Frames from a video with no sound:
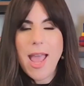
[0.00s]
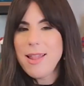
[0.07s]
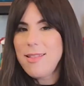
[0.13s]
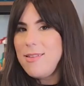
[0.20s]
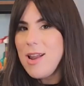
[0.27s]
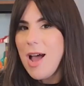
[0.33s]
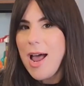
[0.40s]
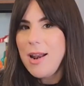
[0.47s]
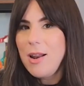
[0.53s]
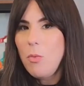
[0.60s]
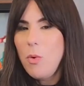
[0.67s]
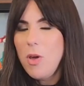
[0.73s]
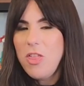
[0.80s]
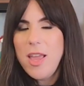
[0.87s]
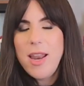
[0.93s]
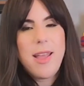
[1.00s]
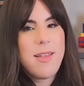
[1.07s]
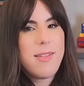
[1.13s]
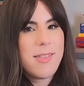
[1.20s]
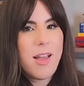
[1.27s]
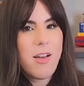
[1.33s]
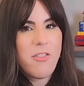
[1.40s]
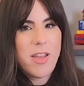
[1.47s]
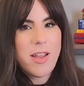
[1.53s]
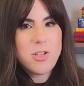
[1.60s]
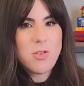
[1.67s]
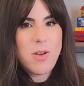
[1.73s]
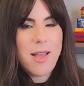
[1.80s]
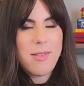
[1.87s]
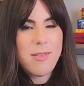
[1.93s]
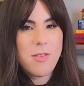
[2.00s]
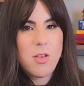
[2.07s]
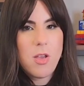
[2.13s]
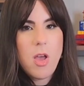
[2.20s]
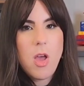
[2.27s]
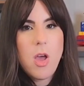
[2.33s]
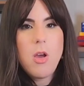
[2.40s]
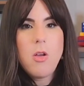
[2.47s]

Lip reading: It's not within his self-interest